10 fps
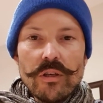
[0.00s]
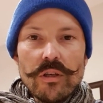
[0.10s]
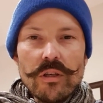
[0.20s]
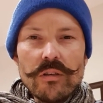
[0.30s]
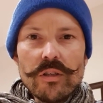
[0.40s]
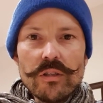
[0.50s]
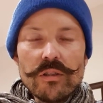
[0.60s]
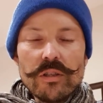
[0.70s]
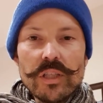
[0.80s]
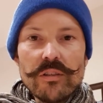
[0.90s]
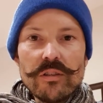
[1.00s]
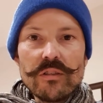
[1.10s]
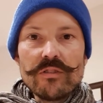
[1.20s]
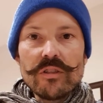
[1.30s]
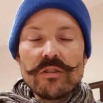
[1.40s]
I think LinkedIn
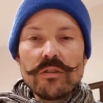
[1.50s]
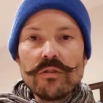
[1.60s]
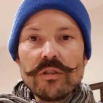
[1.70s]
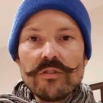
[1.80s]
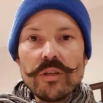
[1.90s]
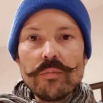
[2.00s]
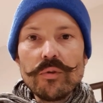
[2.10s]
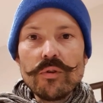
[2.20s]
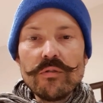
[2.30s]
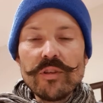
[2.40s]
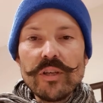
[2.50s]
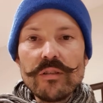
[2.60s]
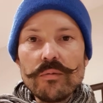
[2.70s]
is actually a good example of that.